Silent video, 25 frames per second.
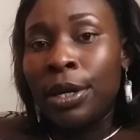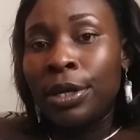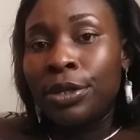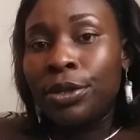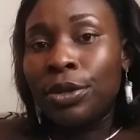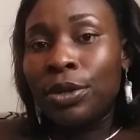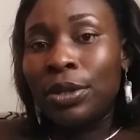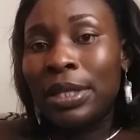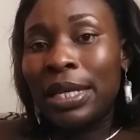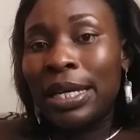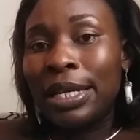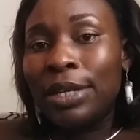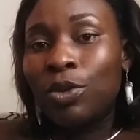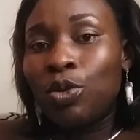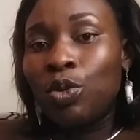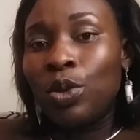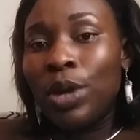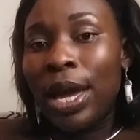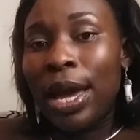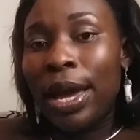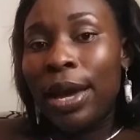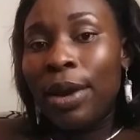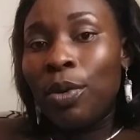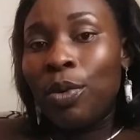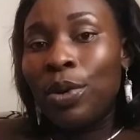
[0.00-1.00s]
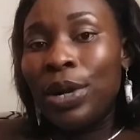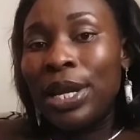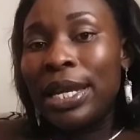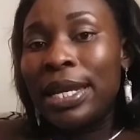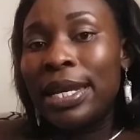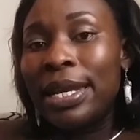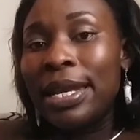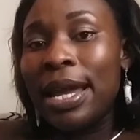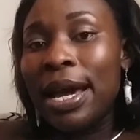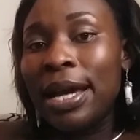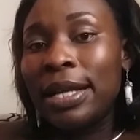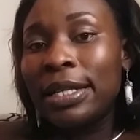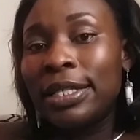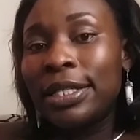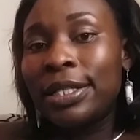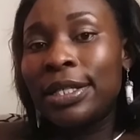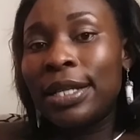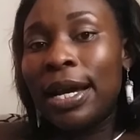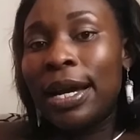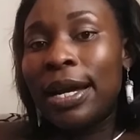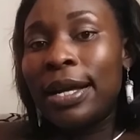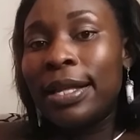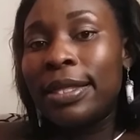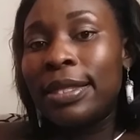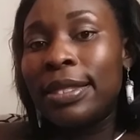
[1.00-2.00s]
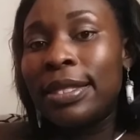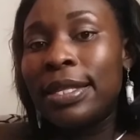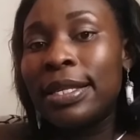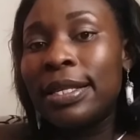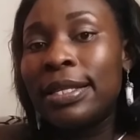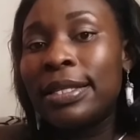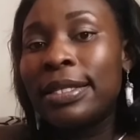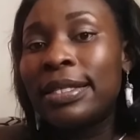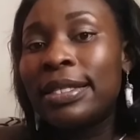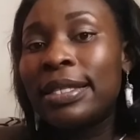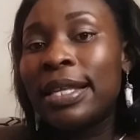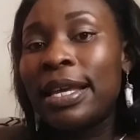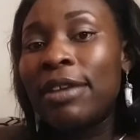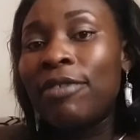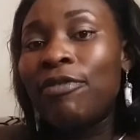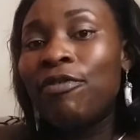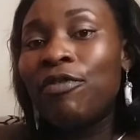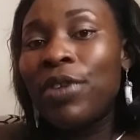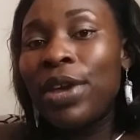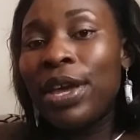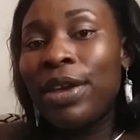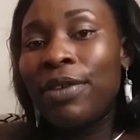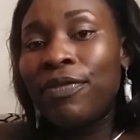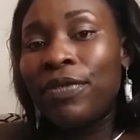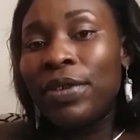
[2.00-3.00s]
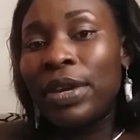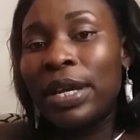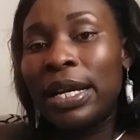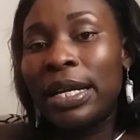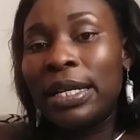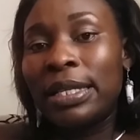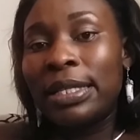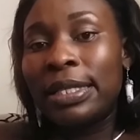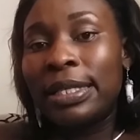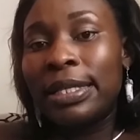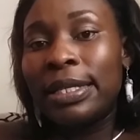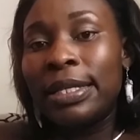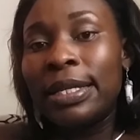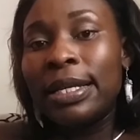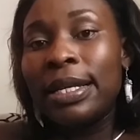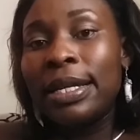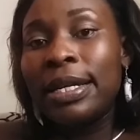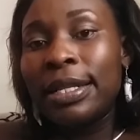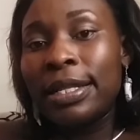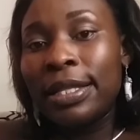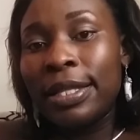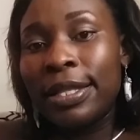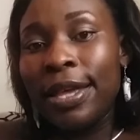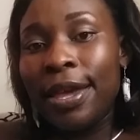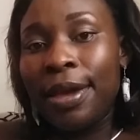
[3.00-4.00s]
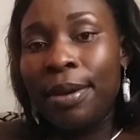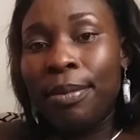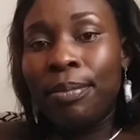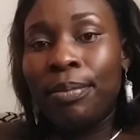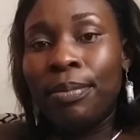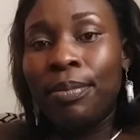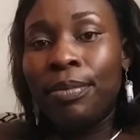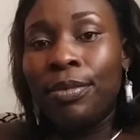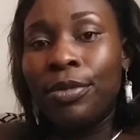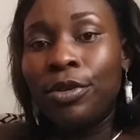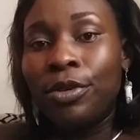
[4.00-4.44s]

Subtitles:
so that we nurture this self-efficacy in them.